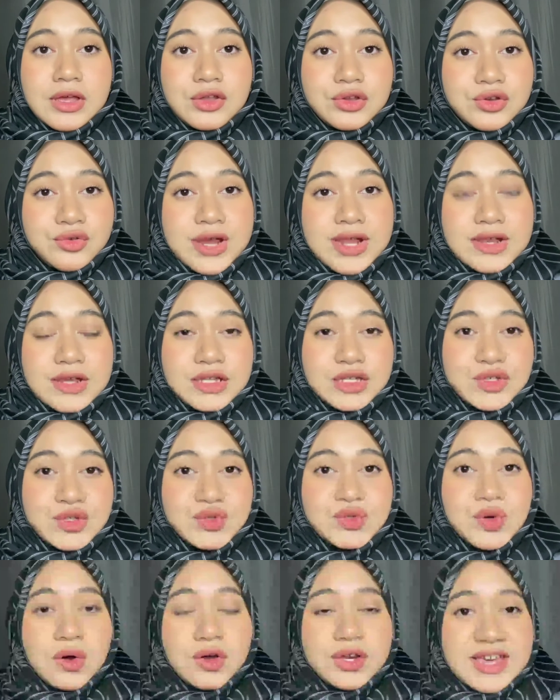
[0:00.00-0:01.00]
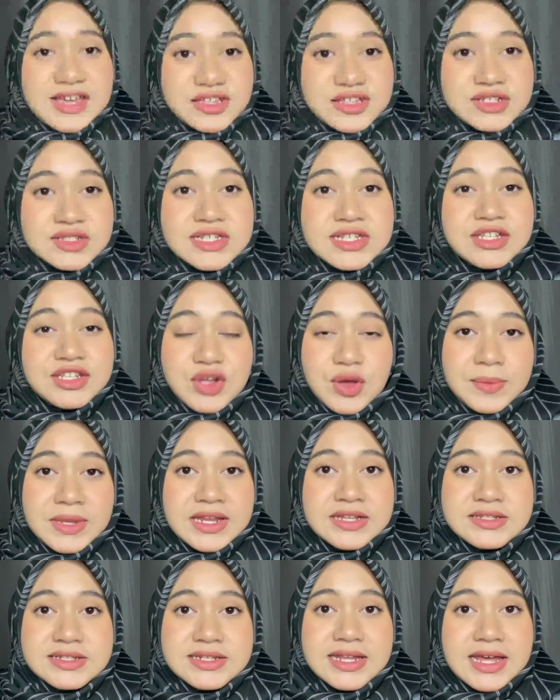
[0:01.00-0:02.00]
Trade issues occasionally
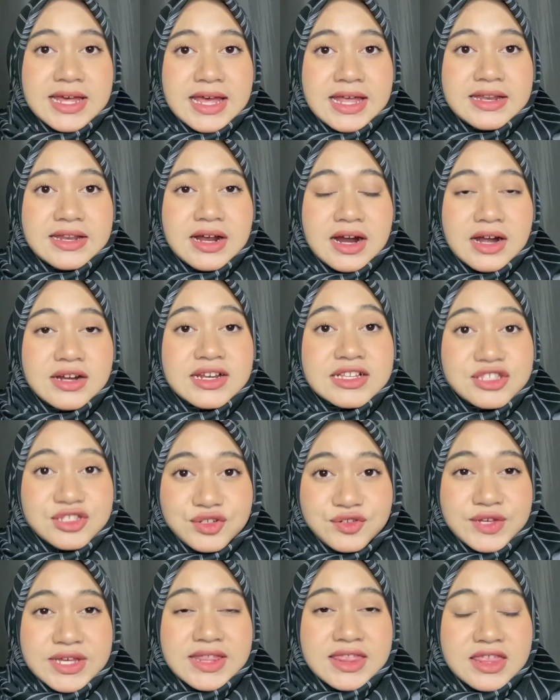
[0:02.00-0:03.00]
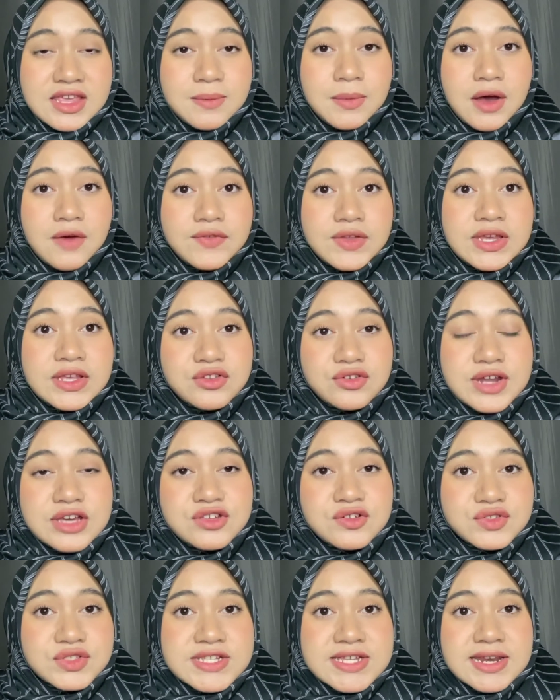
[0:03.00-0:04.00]
dominate and are a continuing theme of the
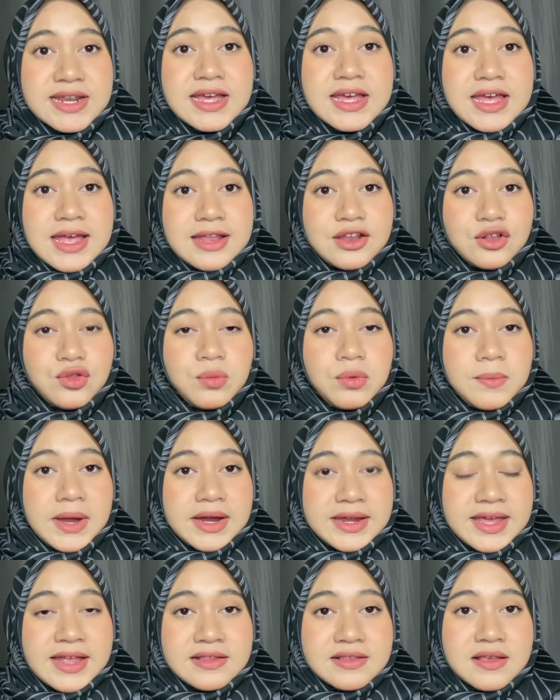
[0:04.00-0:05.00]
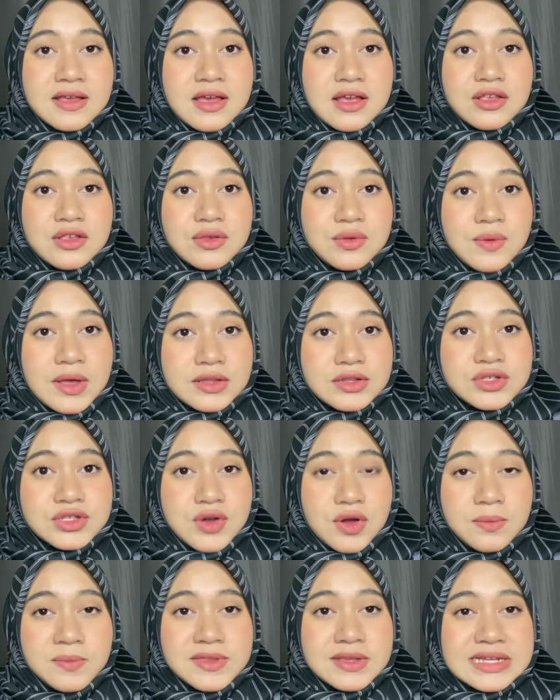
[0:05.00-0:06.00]
international scene. The global market,
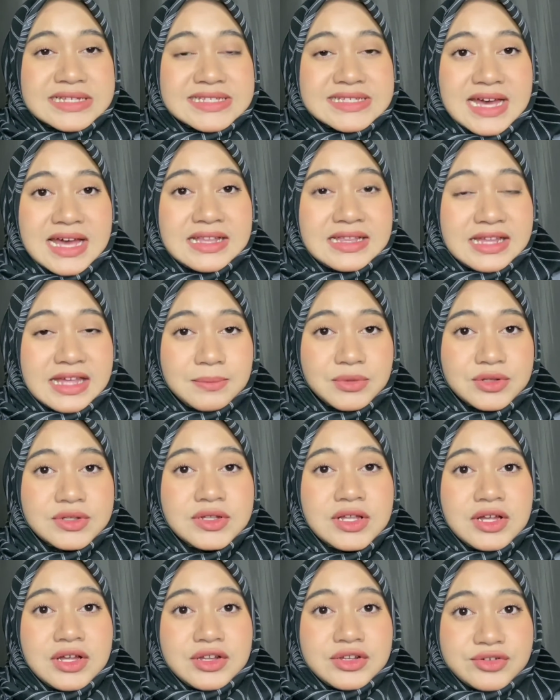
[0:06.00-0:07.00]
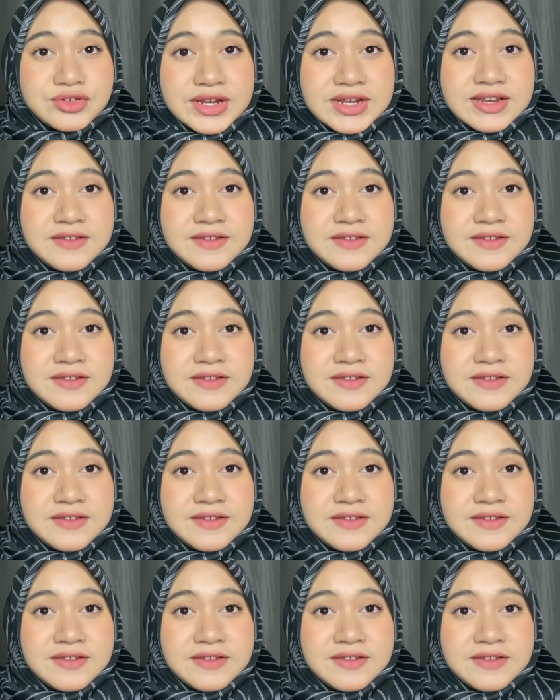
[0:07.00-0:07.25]
sweatshops, child labor, trade